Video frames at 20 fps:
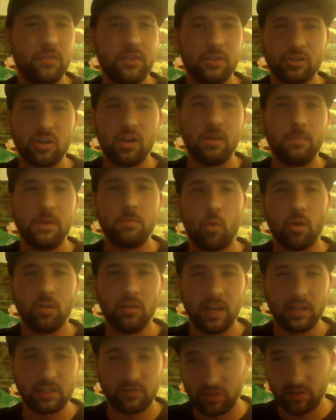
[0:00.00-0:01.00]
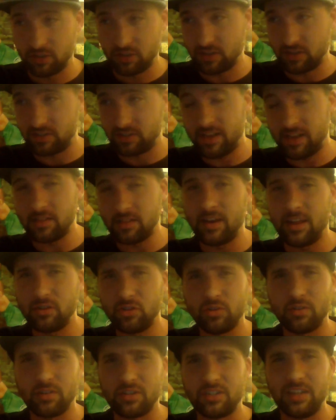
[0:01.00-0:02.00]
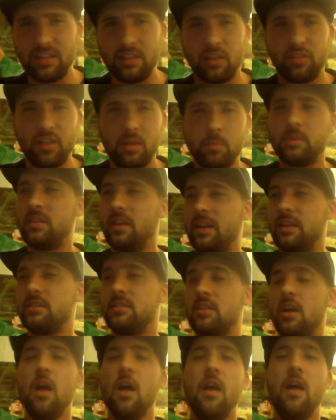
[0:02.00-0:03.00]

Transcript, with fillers: There's going to be more legs for this to stand on. As you can see, the theme of tonight is